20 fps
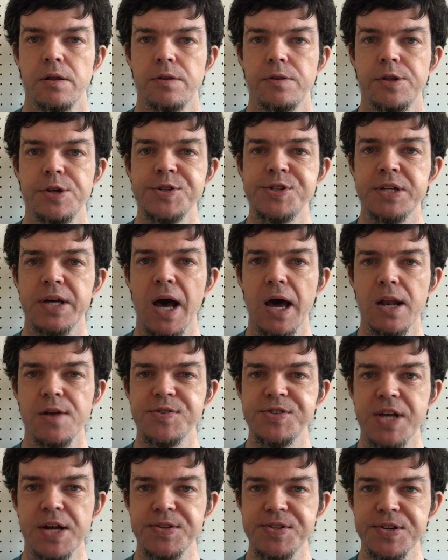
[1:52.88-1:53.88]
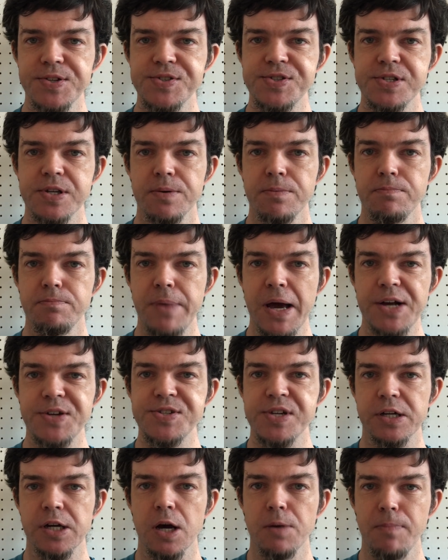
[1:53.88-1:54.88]
This kind of sentence
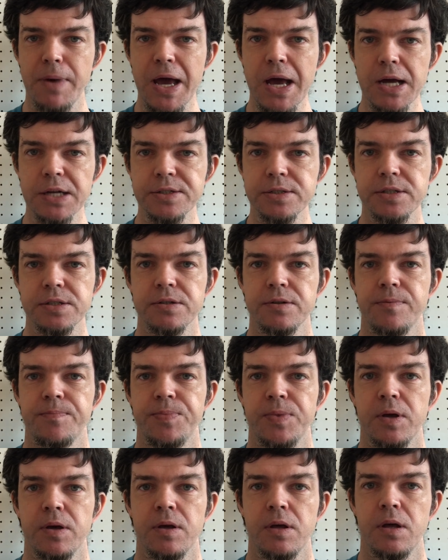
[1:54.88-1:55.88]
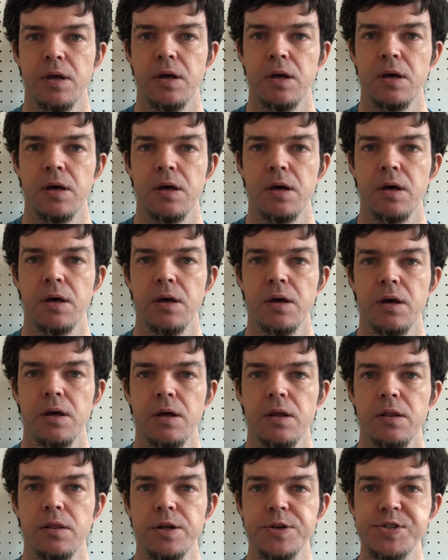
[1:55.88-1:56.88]
makes a command.
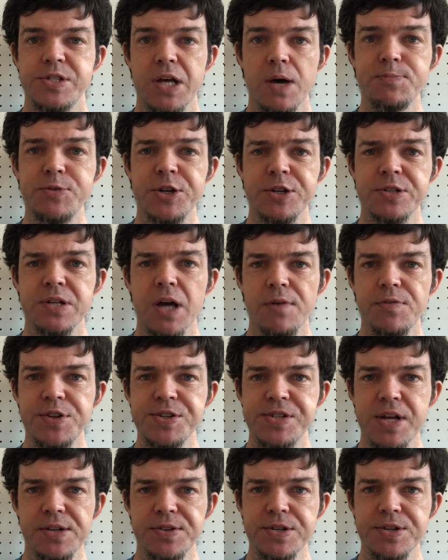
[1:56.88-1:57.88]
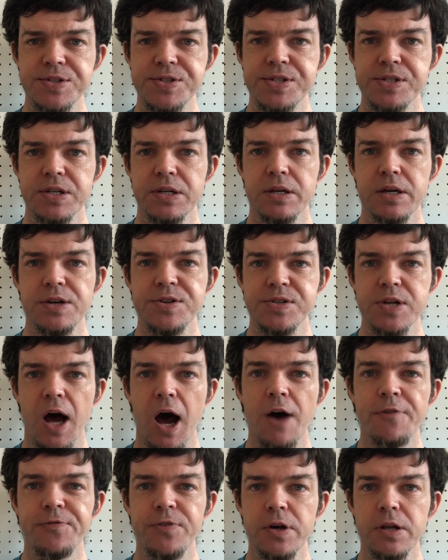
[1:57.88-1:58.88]
The subject of the sentence is
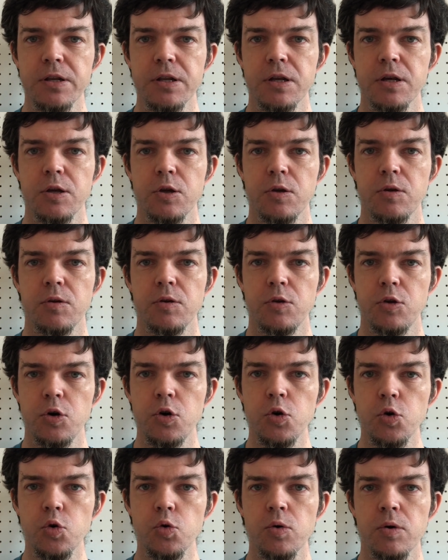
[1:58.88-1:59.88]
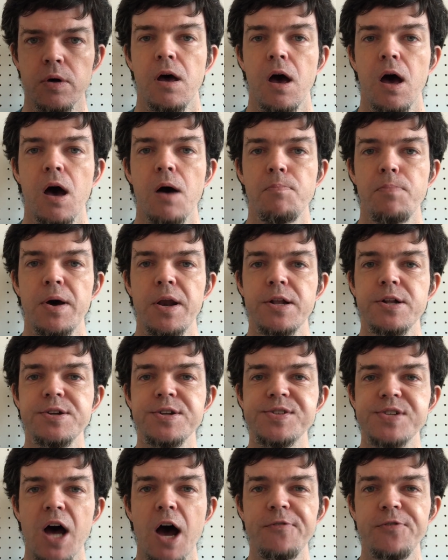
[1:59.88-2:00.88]
often you, but it
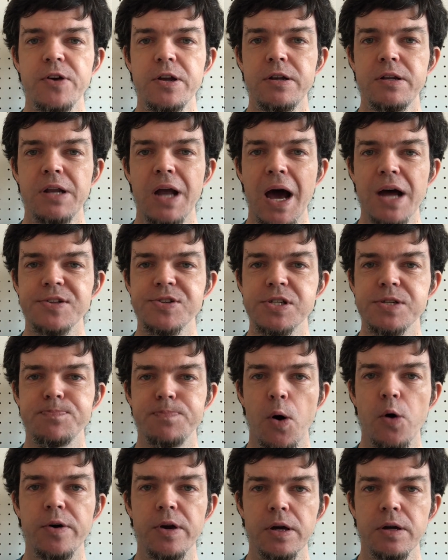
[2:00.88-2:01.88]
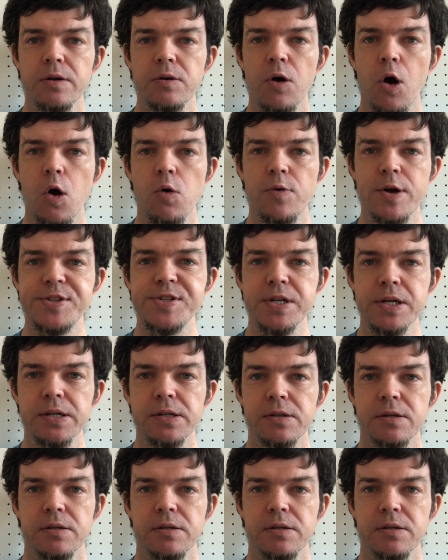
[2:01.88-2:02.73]
is often not spoken or written.